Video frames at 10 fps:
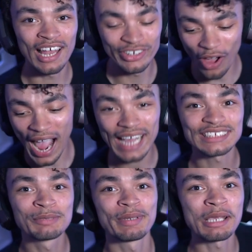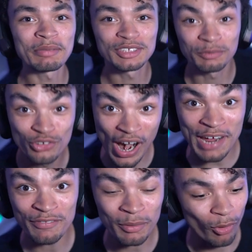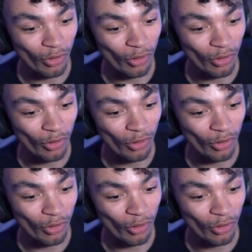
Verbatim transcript: and not actually being able to drive them or